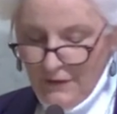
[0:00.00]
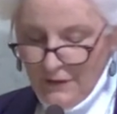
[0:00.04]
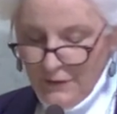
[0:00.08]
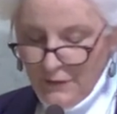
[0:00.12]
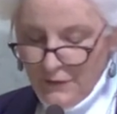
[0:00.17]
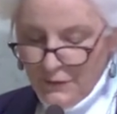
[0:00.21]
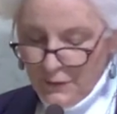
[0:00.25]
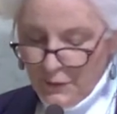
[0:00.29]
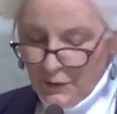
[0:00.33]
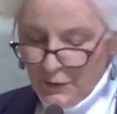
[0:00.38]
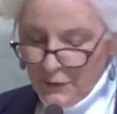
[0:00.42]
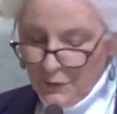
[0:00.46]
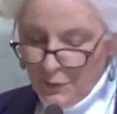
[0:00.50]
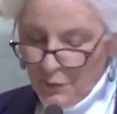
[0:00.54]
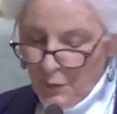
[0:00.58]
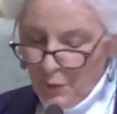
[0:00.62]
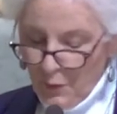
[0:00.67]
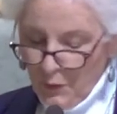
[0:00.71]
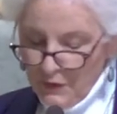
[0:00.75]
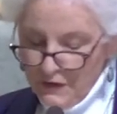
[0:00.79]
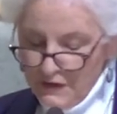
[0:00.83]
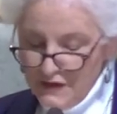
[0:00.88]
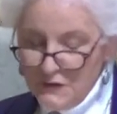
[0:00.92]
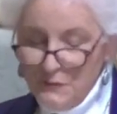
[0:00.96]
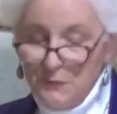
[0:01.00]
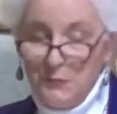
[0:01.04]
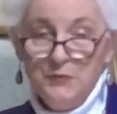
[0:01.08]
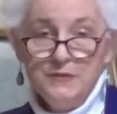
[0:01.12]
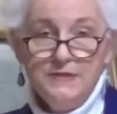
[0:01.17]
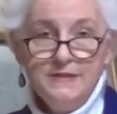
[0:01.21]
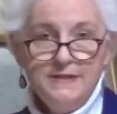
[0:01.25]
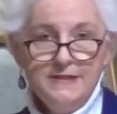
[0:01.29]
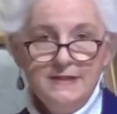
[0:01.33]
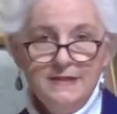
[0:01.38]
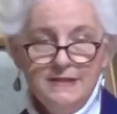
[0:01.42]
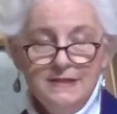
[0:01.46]
The third award is
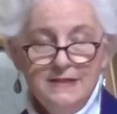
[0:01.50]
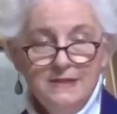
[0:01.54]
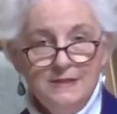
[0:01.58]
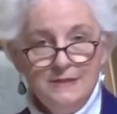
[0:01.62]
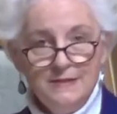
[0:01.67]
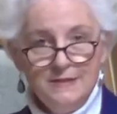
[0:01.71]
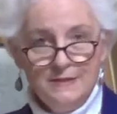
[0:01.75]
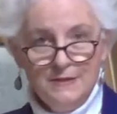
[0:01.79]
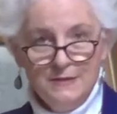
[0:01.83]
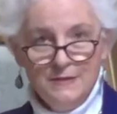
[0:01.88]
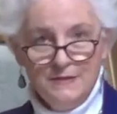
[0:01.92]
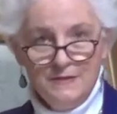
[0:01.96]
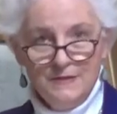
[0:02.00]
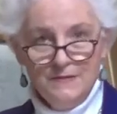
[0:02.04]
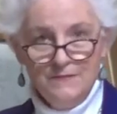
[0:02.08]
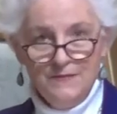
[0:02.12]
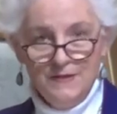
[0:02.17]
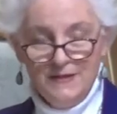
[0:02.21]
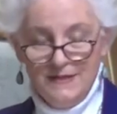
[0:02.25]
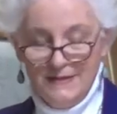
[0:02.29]
presented to Susan